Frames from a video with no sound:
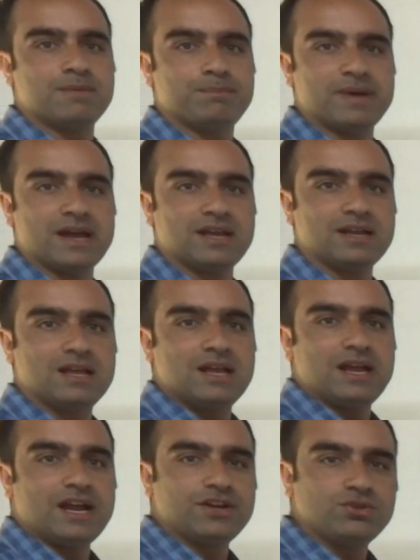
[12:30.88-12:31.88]
Empire,
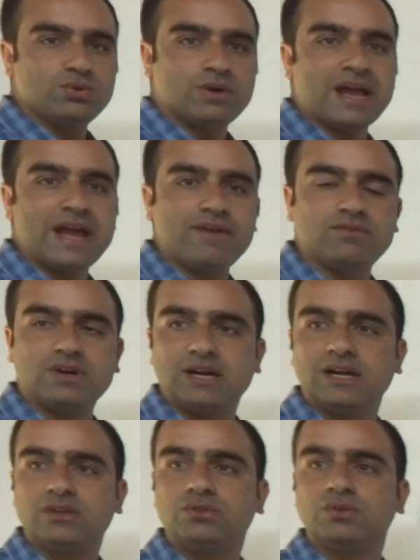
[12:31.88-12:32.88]
and you have
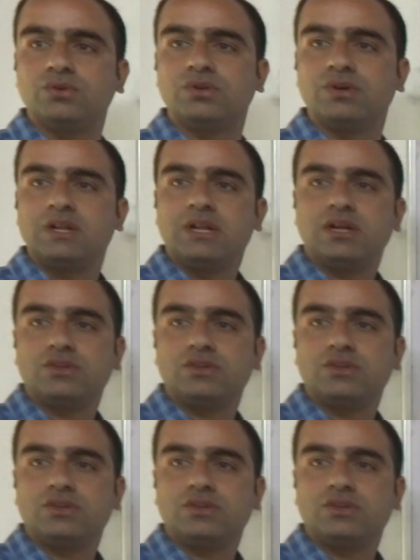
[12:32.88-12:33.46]
to